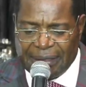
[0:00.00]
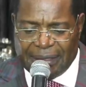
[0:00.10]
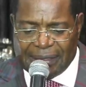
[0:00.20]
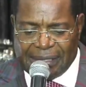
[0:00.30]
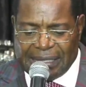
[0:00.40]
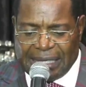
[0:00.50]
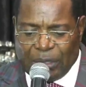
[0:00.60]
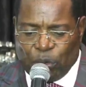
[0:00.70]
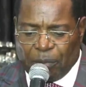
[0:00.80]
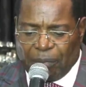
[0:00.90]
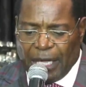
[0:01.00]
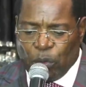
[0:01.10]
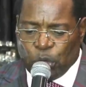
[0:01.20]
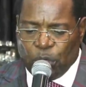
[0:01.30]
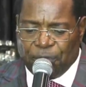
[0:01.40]
Says, and he will remain
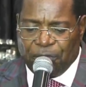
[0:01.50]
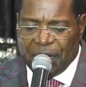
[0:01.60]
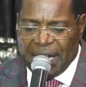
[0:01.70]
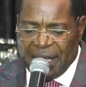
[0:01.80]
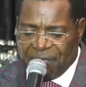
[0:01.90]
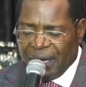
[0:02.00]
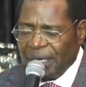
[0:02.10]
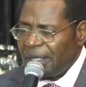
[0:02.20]
with you forever.